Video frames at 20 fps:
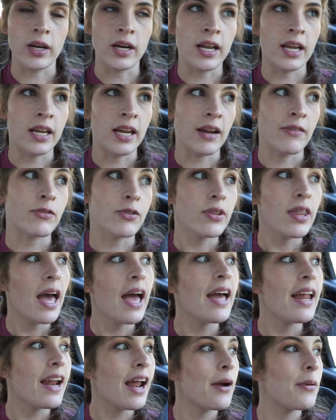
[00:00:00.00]
And after
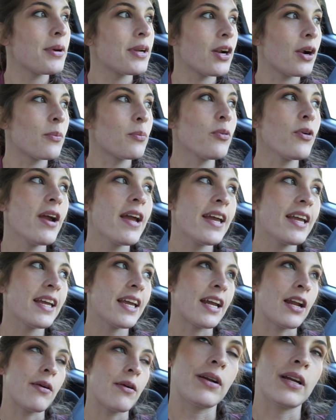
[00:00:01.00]
that, I went on break
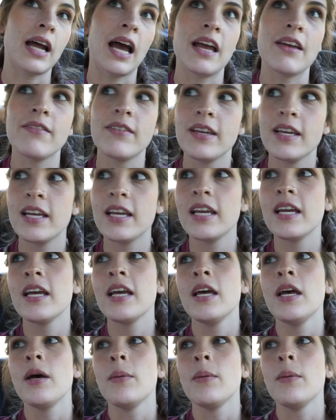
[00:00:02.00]
and to Hy-Vee,